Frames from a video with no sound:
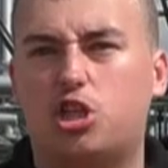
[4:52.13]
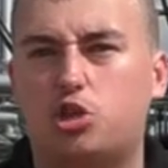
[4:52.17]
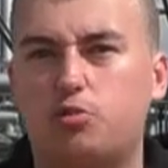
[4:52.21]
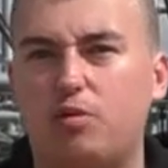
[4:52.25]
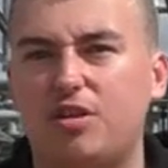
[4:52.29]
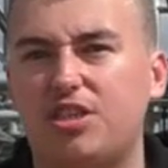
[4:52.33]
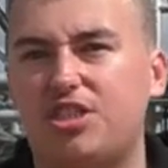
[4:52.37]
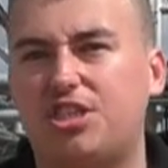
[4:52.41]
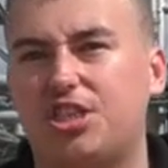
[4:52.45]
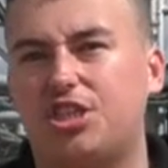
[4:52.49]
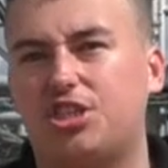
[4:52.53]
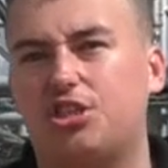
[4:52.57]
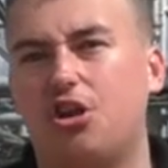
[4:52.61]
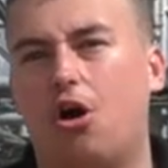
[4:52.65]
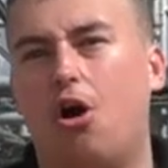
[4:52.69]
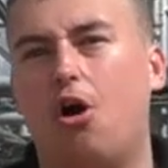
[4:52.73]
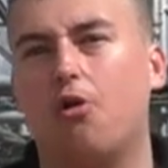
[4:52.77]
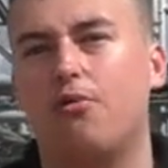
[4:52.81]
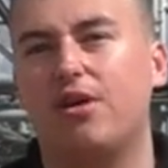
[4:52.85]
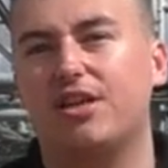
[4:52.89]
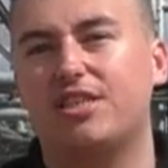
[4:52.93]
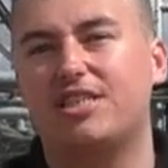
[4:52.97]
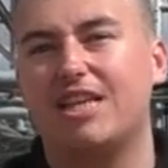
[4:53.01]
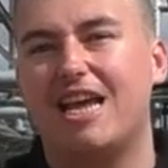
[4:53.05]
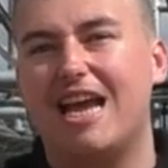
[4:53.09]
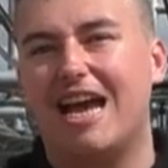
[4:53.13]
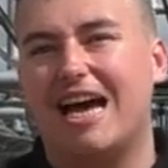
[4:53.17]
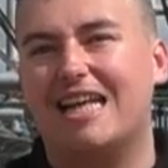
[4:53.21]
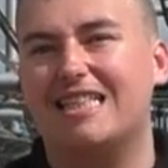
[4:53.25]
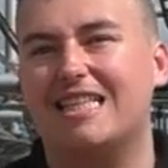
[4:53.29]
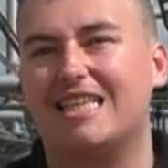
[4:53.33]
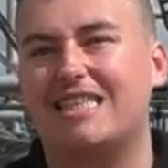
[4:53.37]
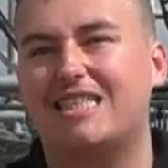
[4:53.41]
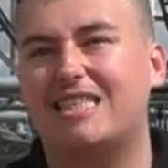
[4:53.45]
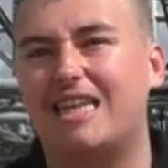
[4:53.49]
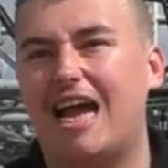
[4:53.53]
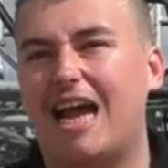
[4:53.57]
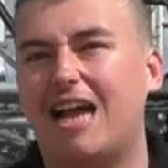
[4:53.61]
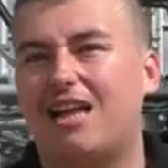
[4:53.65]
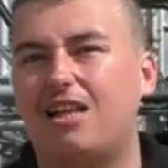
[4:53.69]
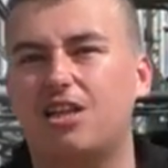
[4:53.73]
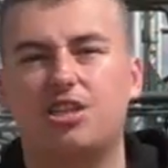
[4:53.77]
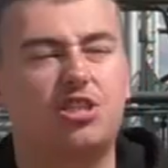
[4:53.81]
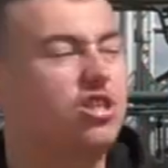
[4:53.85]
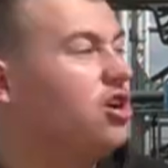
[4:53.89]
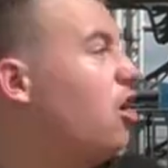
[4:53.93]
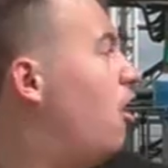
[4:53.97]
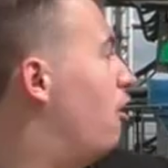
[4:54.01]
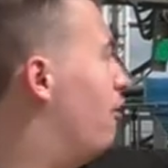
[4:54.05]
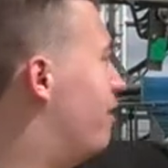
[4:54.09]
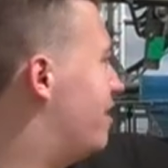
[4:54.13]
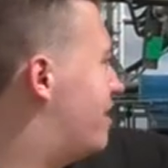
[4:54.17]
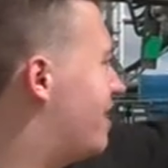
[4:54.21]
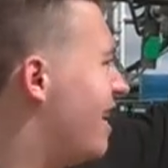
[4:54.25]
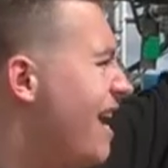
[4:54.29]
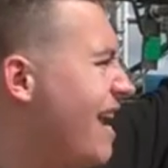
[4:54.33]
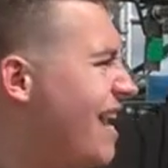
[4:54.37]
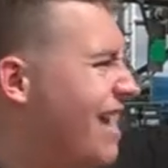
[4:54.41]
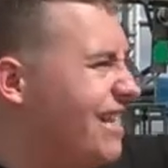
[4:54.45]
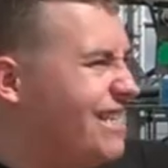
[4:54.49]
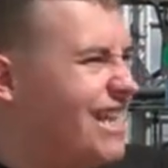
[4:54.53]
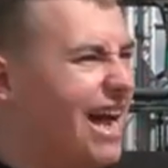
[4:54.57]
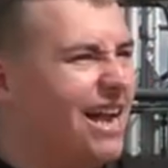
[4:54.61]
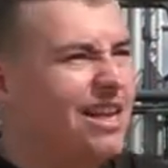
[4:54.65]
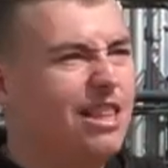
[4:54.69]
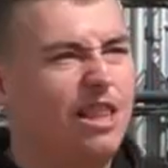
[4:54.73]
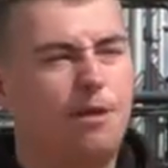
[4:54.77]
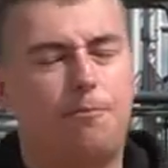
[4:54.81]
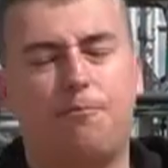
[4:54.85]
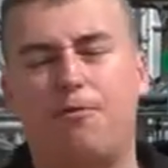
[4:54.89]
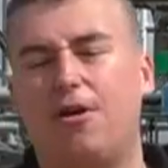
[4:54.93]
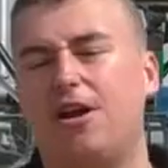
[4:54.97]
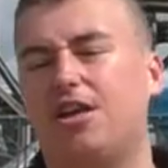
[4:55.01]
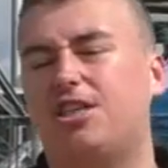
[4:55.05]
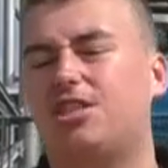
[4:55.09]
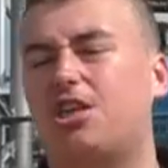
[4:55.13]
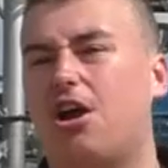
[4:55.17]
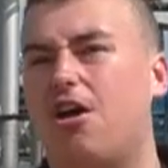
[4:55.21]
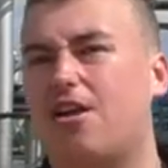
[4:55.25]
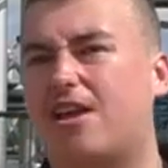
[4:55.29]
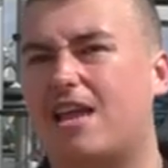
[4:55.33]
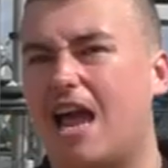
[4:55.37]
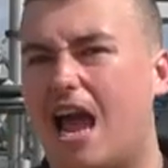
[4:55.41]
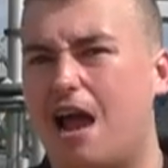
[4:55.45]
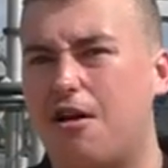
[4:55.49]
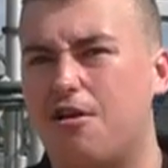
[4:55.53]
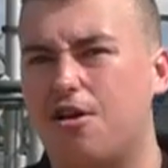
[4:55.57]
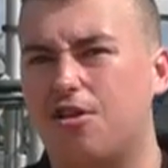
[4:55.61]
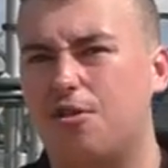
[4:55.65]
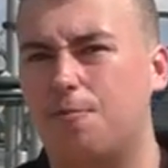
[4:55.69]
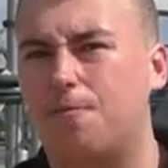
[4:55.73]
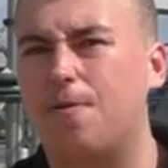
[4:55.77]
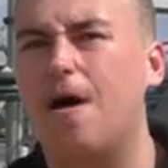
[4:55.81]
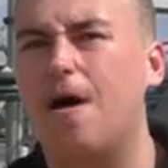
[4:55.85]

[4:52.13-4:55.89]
the Twistosaurus and the Cyclosaurus down in the prehistoric area of